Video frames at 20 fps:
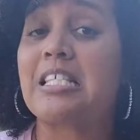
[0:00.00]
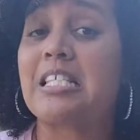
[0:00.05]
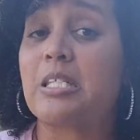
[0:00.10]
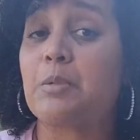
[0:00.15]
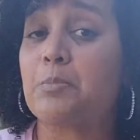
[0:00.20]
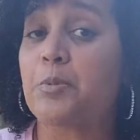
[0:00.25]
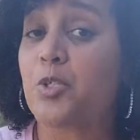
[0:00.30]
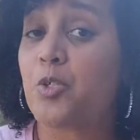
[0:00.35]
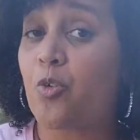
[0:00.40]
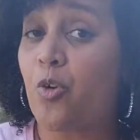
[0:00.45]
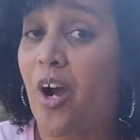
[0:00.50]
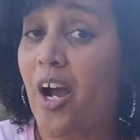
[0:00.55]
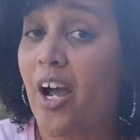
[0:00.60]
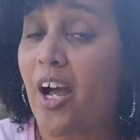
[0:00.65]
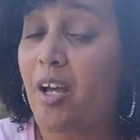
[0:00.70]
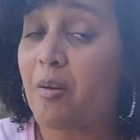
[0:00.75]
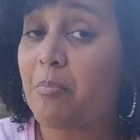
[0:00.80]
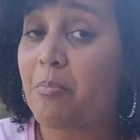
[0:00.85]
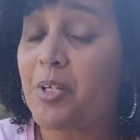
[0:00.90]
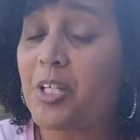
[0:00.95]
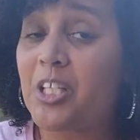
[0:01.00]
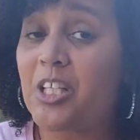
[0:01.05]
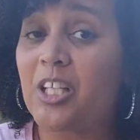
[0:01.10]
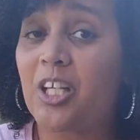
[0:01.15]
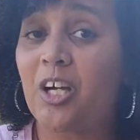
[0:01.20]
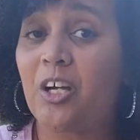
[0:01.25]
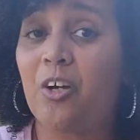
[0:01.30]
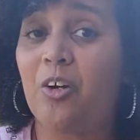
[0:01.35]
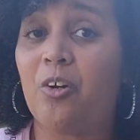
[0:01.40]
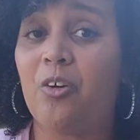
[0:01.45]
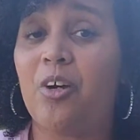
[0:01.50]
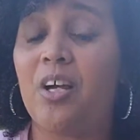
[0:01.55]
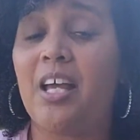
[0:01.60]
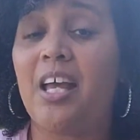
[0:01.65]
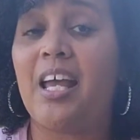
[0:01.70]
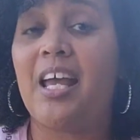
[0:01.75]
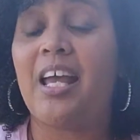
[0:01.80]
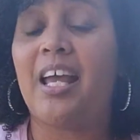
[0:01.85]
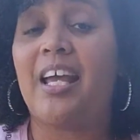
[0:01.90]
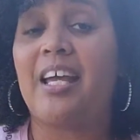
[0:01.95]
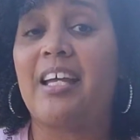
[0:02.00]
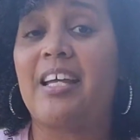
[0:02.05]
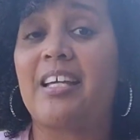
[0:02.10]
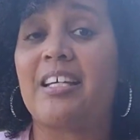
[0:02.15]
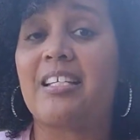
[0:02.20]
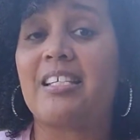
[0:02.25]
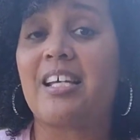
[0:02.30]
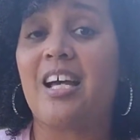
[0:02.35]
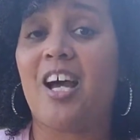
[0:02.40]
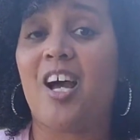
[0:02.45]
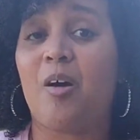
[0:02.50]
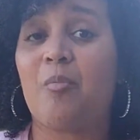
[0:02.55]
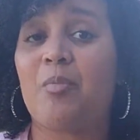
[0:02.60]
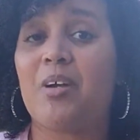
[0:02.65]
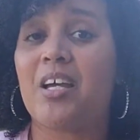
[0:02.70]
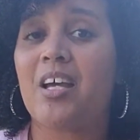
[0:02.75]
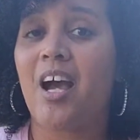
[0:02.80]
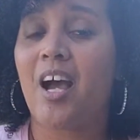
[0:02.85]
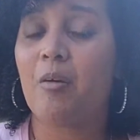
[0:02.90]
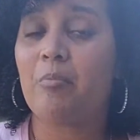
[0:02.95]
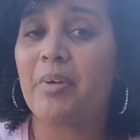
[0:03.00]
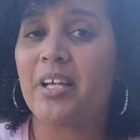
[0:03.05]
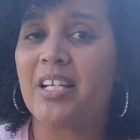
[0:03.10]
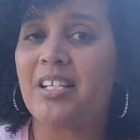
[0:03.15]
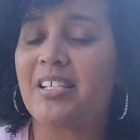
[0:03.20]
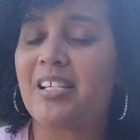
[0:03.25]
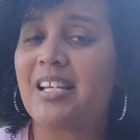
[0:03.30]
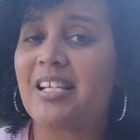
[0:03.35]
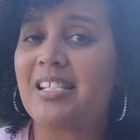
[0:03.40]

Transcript: subscribe below, and comment.